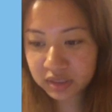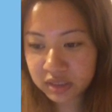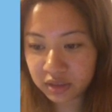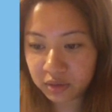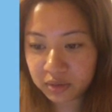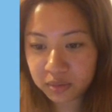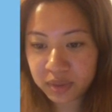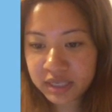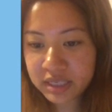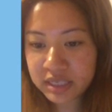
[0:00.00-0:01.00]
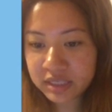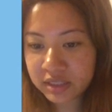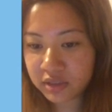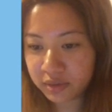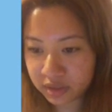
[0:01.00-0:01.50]
So what
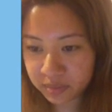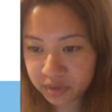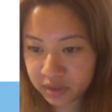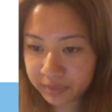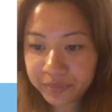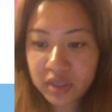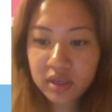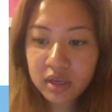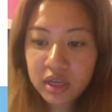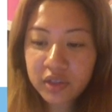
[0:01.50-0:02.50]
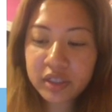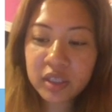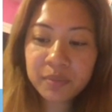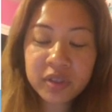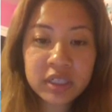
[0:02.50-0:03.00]
is grid computing? Grid
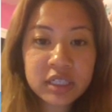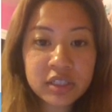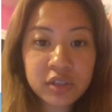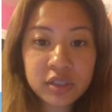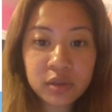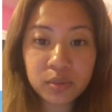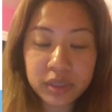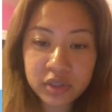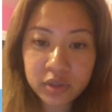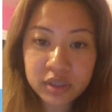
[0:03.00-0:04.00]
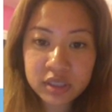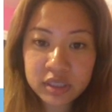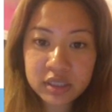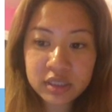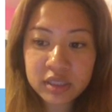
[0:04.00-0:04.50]
computing is using
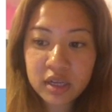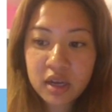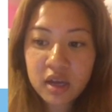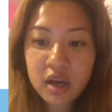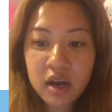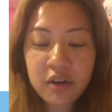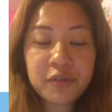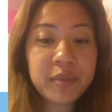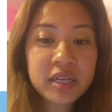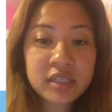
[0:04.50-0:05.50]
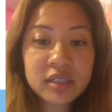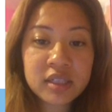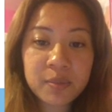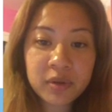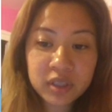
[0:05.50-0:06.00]
resources of many
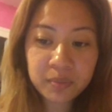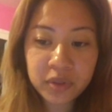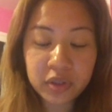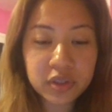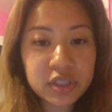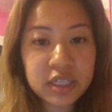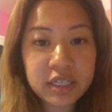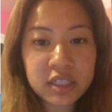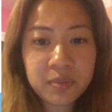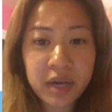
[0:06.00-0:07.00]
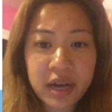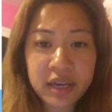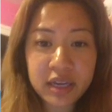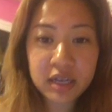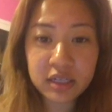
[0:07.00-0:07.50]
separate computers connected
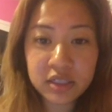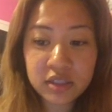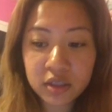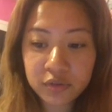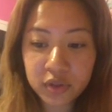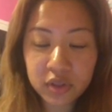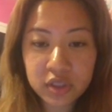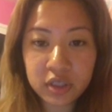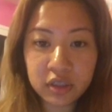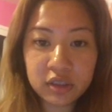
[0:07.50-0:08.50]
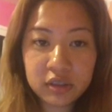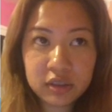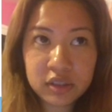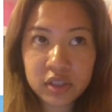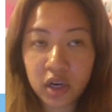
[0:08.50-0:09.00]
by a server to
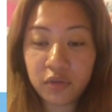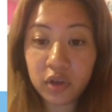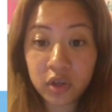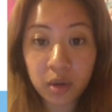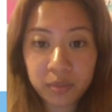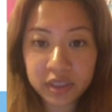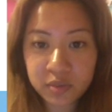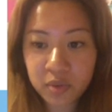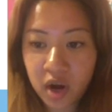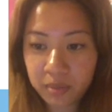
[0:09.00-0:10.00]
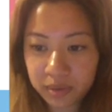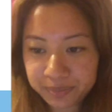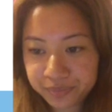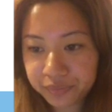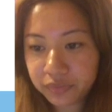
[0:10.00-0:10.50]
solve a complex problem.